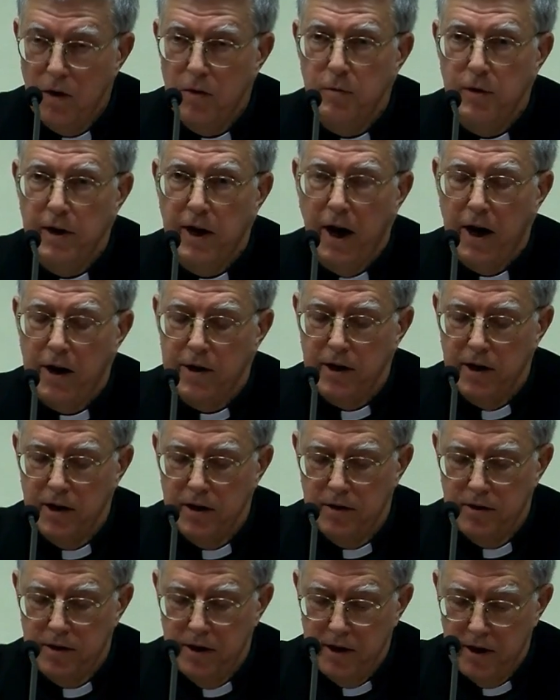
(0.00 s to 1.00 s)

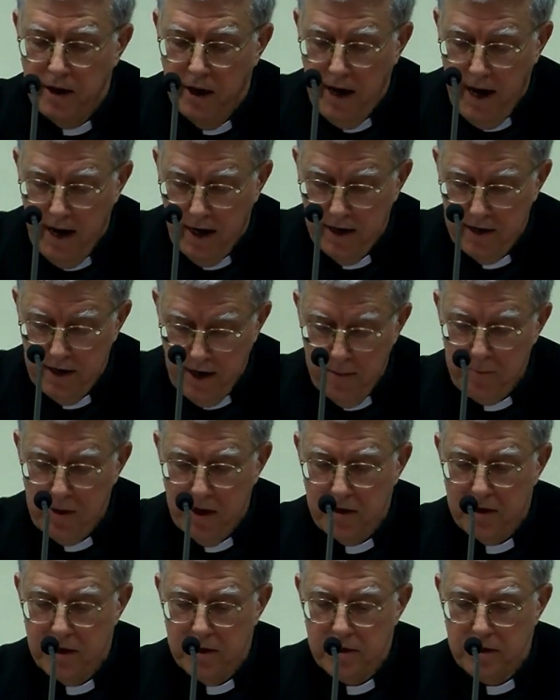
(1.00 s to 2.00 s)
Regarding the
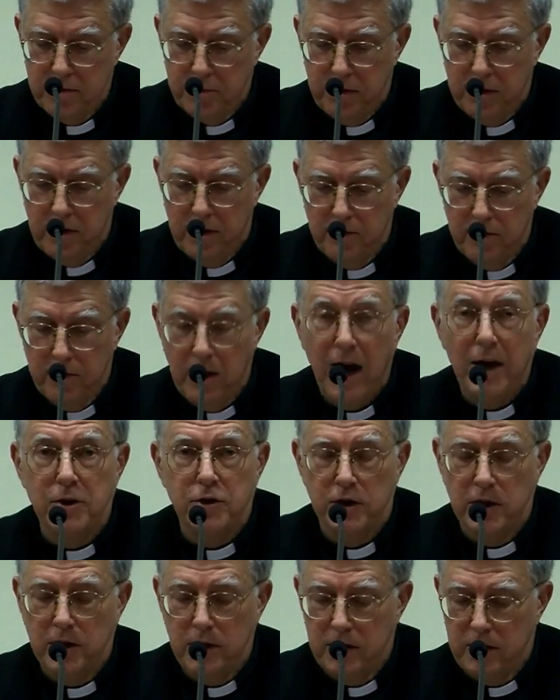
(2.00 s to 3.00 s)
academic discipline of
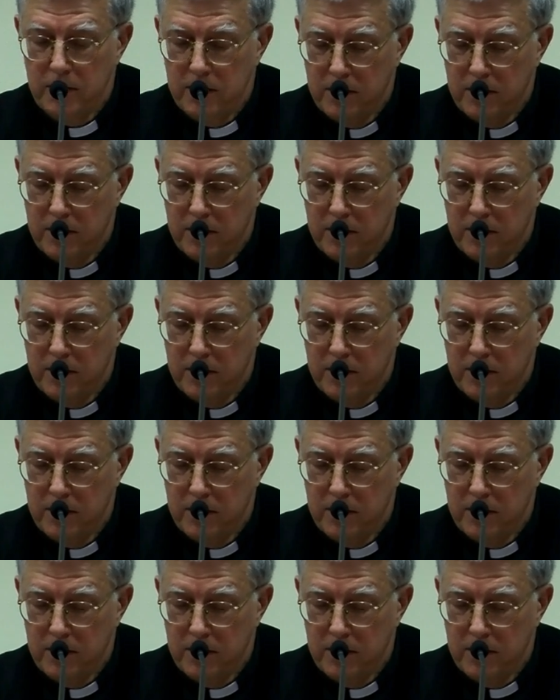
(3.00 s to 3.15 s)
logic,